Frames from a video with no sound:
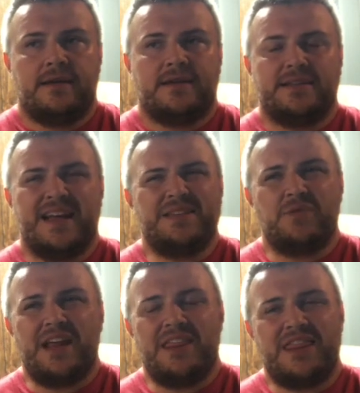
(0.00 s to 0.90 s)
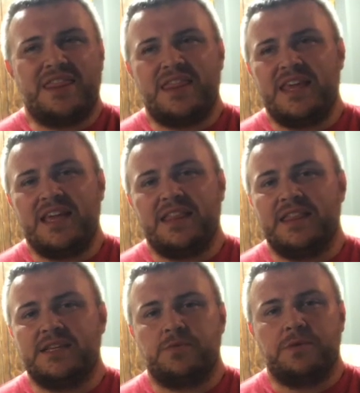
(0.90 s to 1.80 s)
because that's what I think
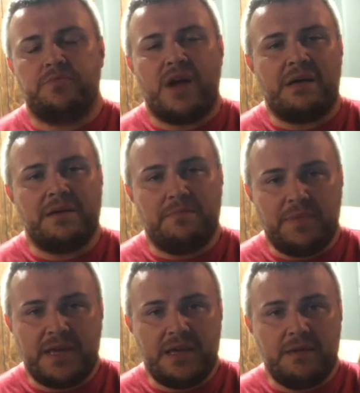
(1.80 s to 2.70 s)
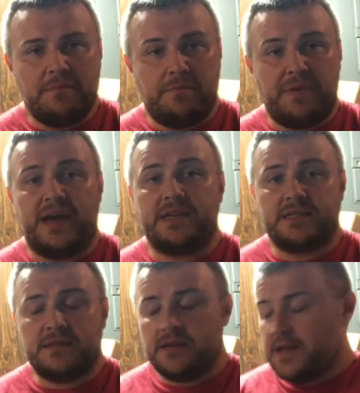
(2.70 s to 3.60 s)
this would probably be
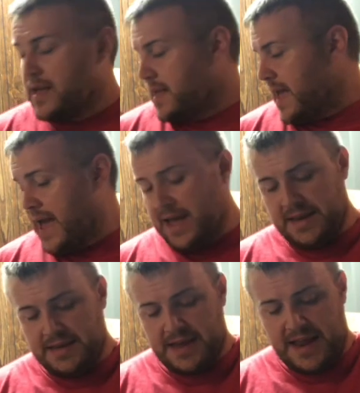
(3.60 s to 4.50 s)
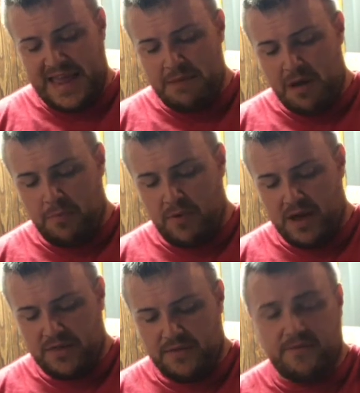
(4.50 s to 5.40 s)
best. And I came up
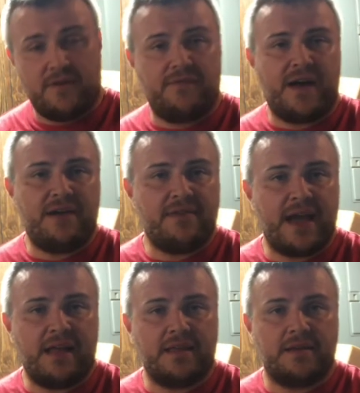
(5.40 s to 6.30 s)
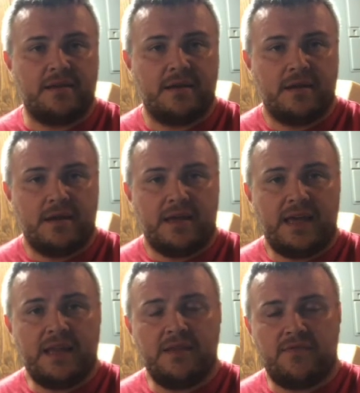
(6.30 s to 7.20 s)
with, for a 5-gallon
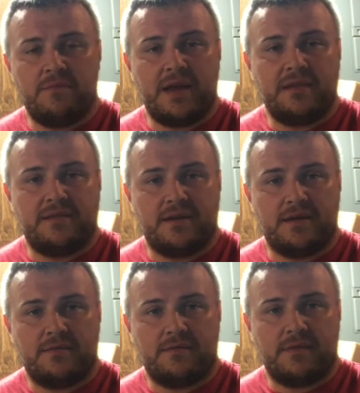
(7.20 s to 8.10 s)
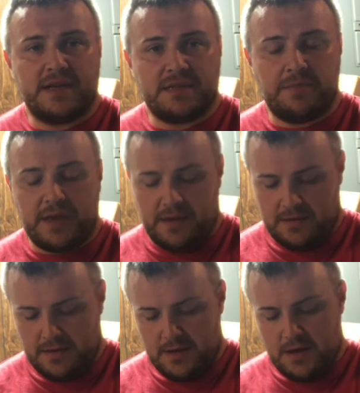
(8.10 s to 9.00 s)
in the fermenter recipe,
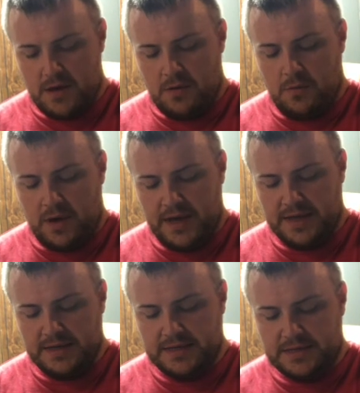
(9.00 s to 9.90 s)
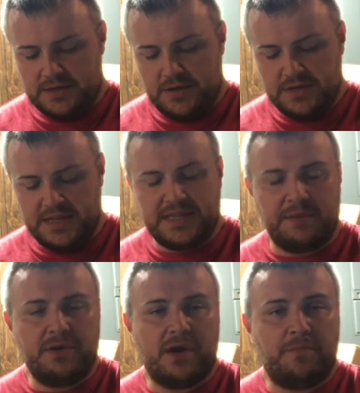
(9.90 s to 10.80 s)
was using
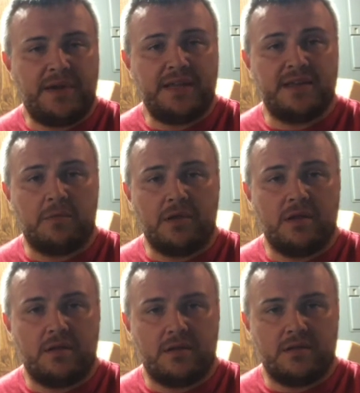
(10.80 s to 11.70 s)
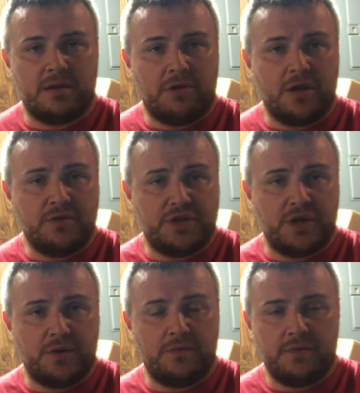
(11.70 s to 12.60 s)
WLP
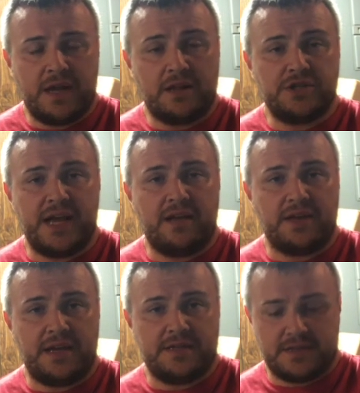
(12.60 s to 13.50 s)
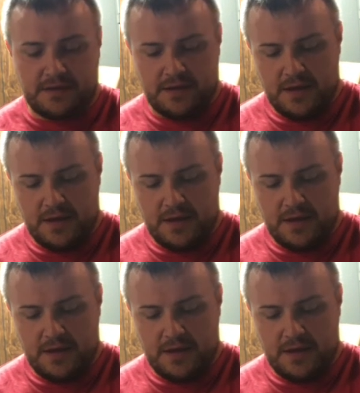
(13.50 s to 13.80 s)
002 English ale yeast,